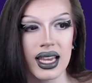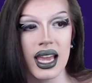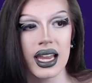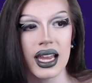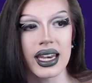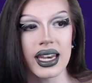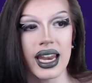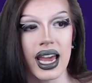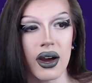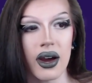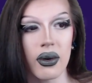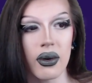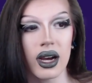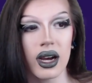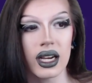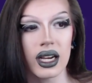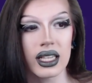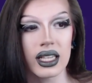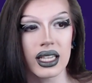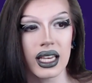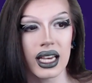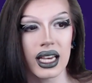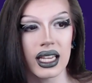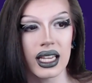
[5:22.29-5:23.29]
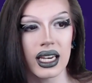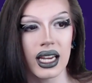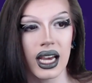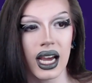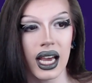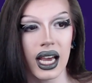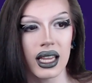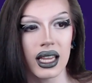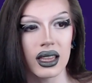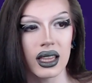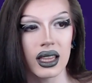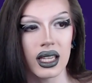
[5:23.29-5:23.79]
Now again,
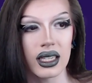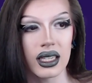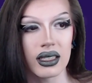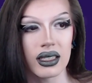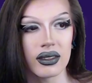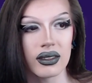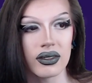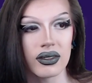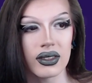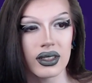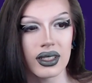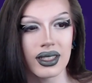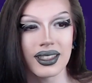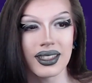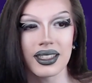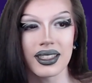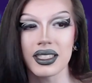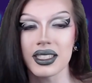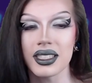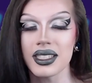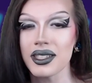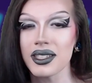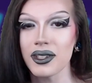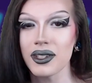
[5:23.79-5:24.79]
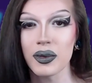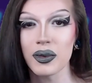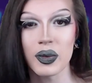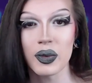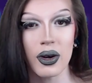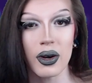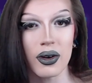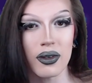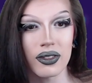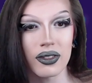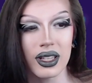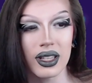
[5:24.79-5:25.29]
I love this little
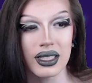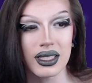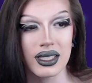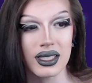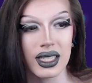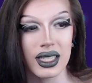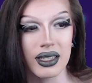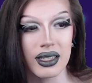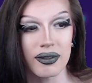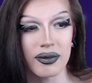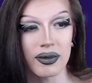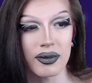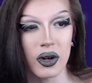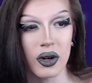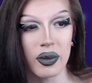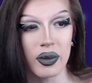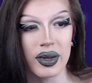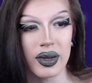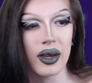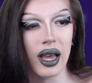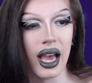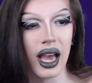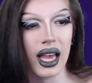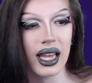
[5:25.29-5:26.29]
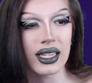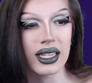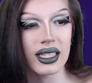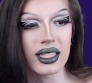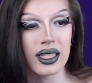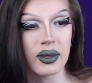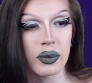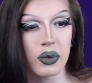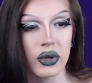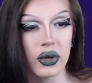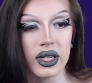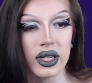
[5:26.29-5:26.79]
butterfly sleeve moment, and the
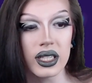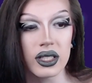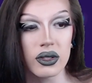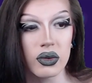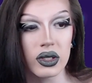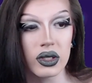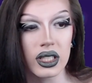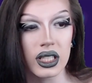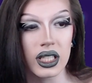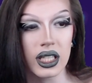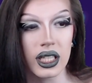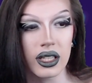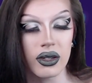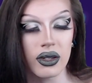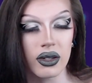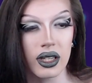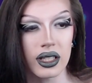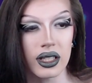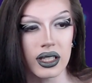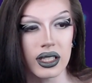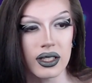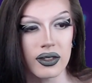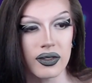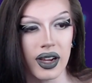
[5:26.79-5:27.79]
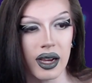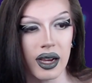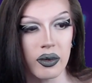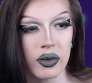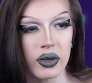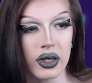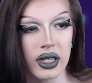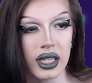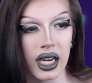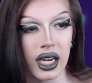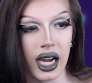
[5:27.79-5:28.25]
print is really cute on this fabric.